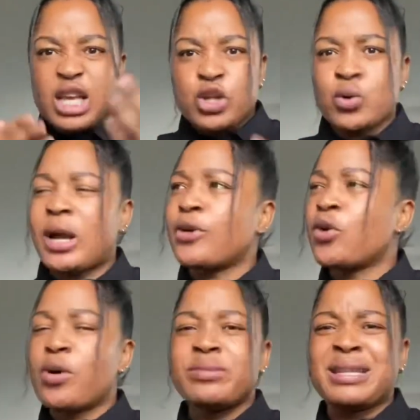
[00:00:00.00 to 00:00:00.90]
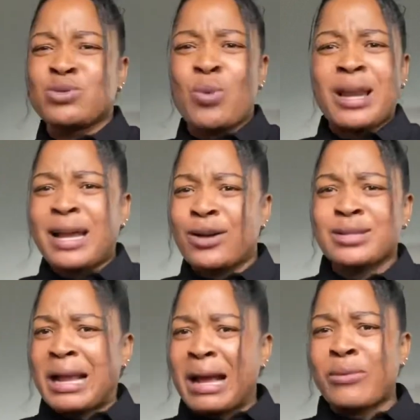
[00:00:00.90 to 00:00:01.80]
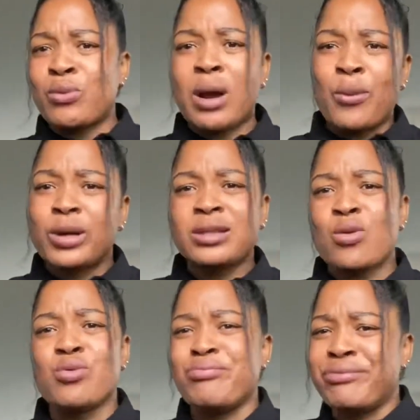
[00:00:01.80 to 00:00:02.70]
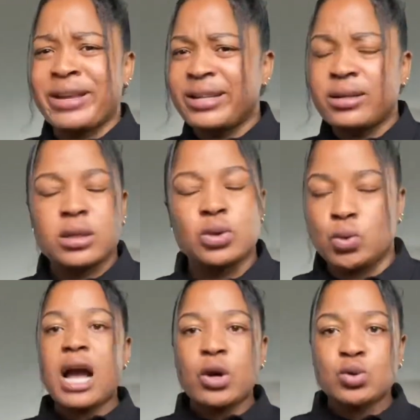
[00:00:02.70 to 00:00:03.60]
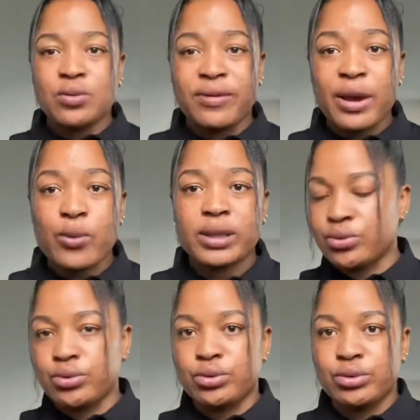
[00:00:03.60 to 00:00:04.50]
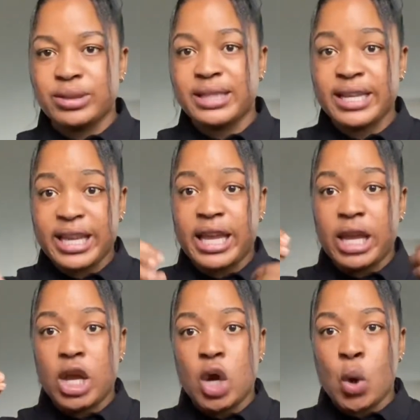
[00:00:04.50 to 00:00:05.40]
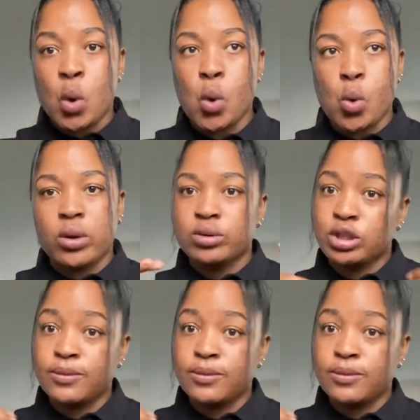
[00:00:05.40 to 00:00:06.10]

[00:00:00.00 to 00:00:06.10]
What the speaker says: you cannot come this one house and can water will bring no. To find water, will dig a hole, this